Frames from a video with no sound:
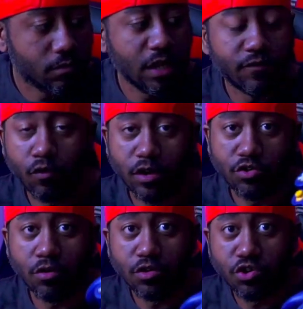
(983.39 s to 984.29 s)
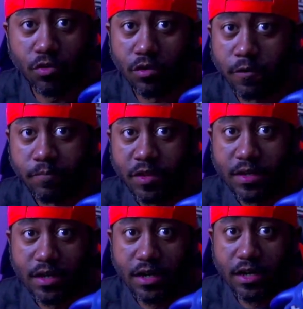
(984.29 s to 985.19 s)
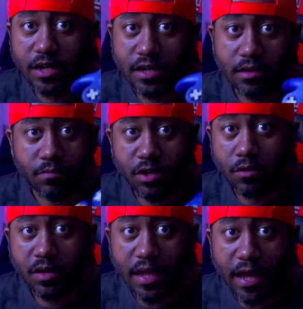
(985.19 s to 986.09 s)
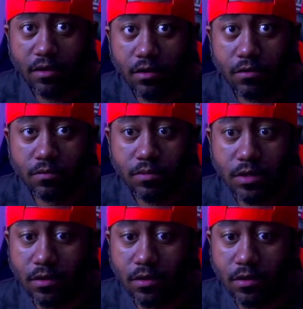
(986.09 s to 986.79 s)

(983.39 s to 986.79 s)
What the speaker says: EvoRetro controller, and he had no